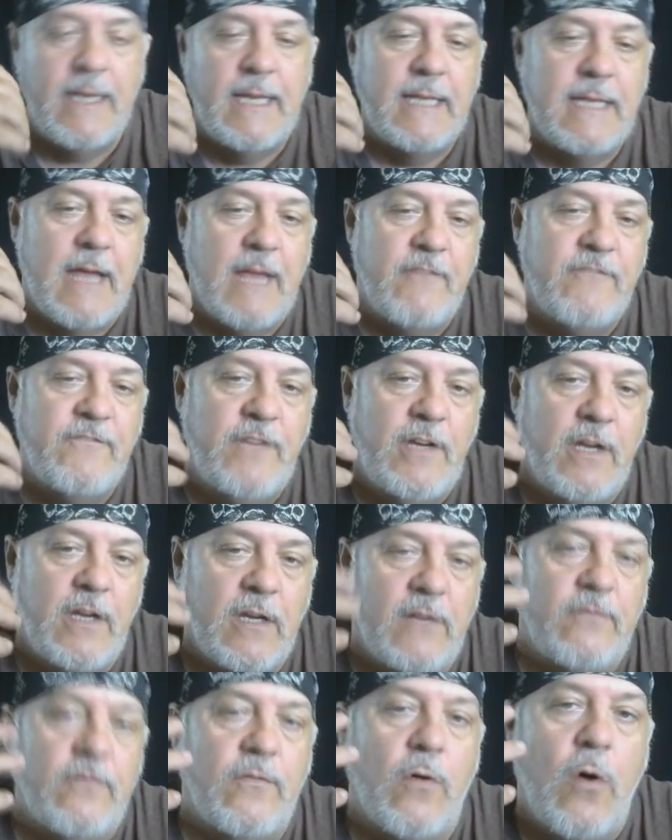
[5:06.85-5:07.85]
that feel
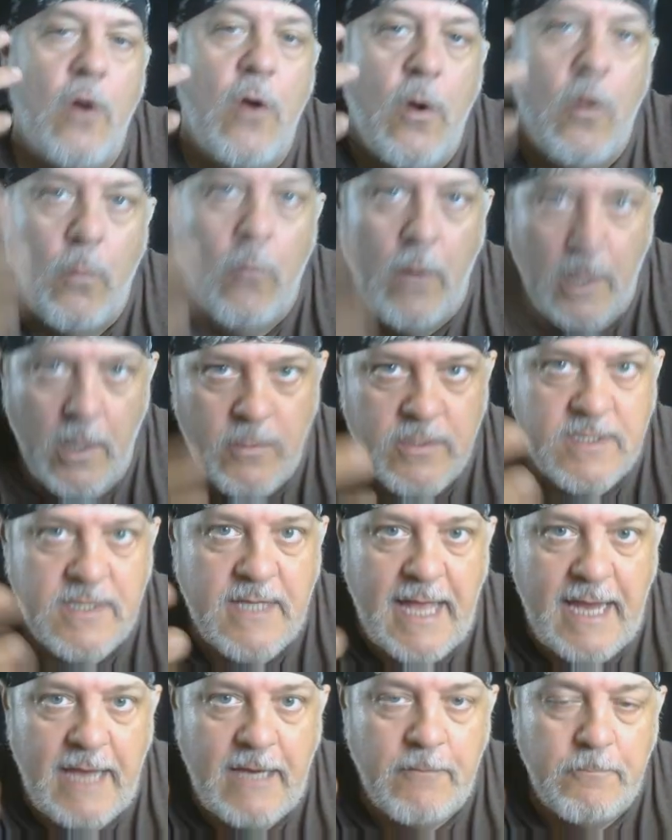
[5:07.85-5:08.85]
of what it was
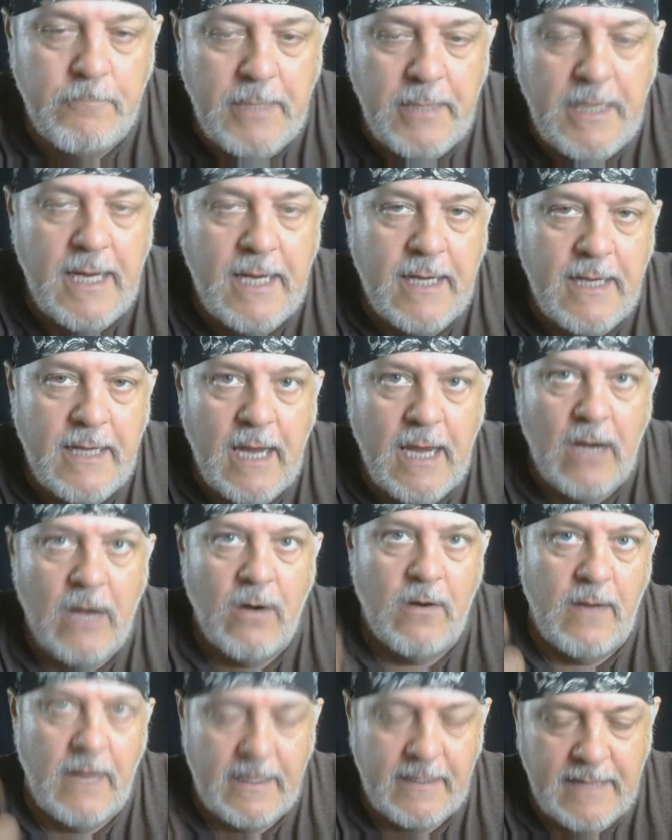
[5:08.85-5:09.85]
like being there
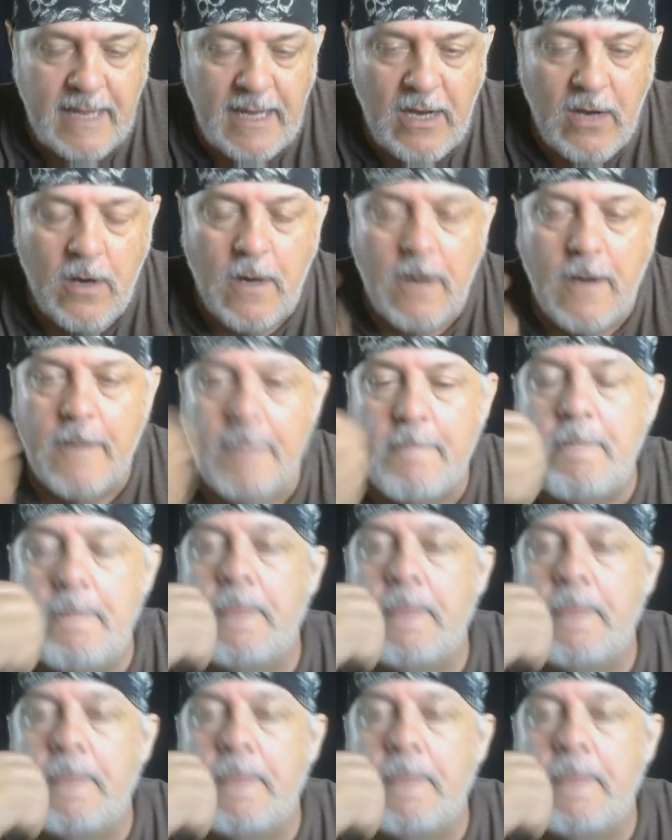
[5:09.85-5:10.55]
like they are.